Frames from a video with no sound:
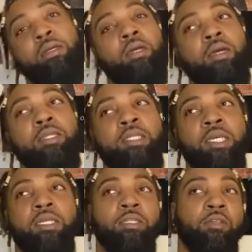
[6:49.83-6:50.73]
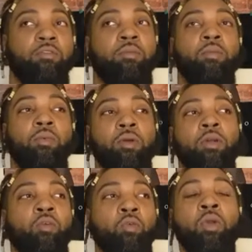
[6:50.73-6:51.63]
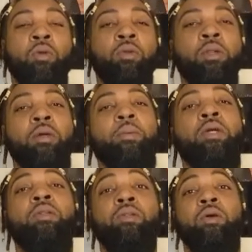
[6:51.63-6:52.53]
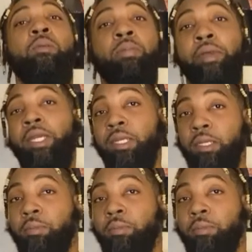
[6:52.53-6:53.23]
a taste of a more grown-up adult Brandy,